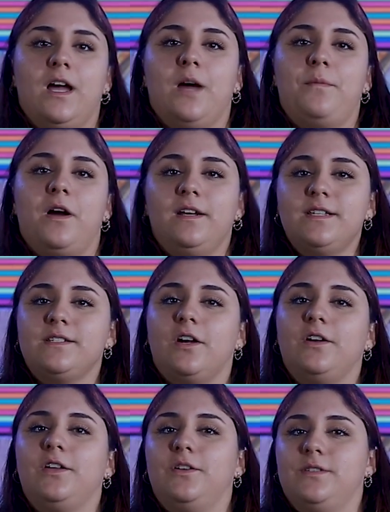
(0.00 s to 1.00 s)
a party
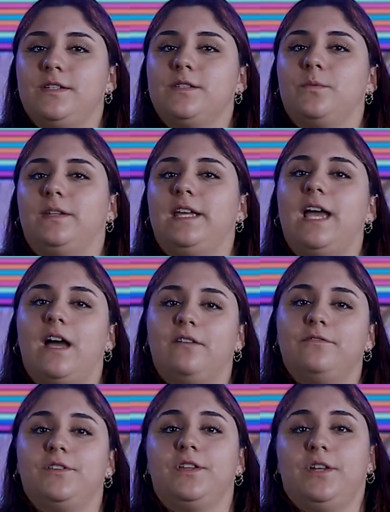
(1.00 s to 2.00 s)
starter uses what they
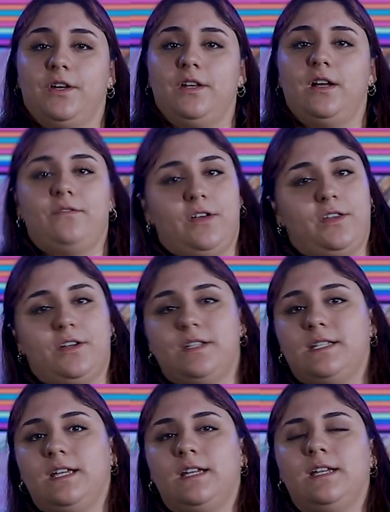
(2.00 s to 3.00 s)
have for the good of
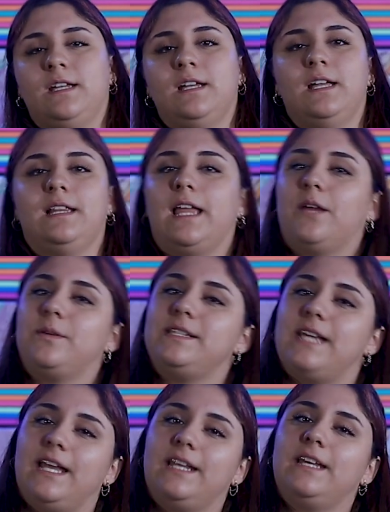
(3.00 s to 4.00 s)
others. Like we
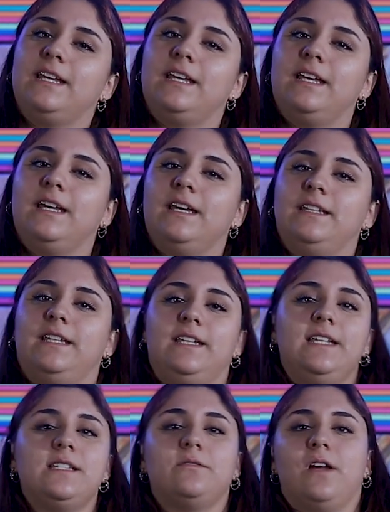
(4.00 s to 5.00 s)
said, the
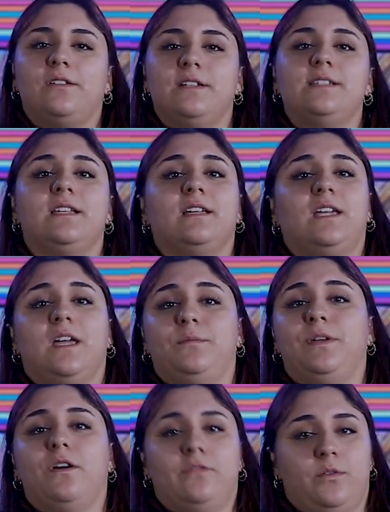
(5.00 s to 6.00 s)
needs around us can
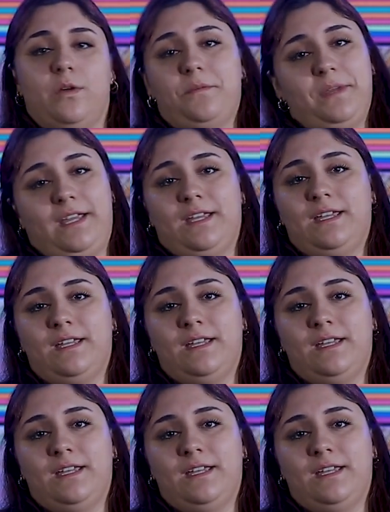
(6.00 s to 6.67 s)
be overwhelming,